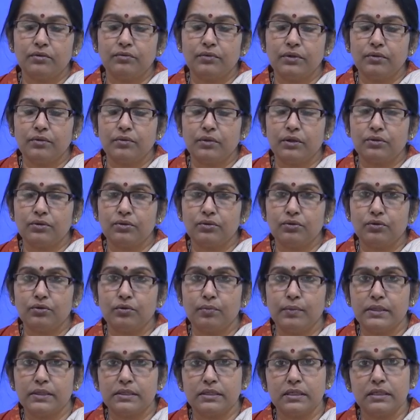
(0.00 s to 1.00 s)
we want to do
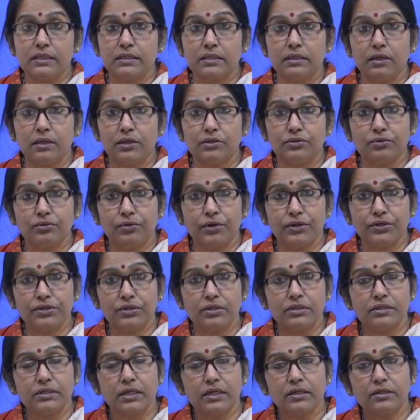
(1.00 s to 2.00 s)
business in
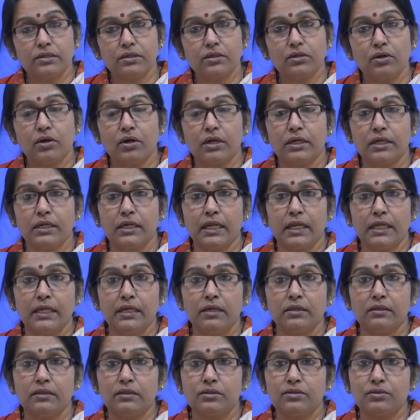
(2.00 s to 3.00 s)
education sector or in any
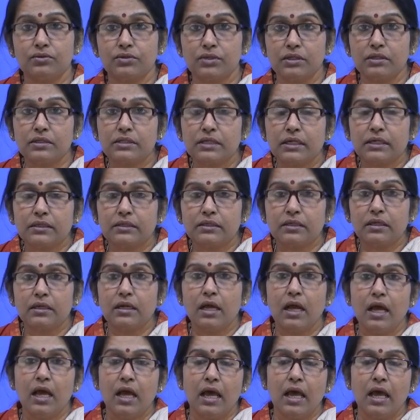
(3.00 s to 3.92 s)
other social sector,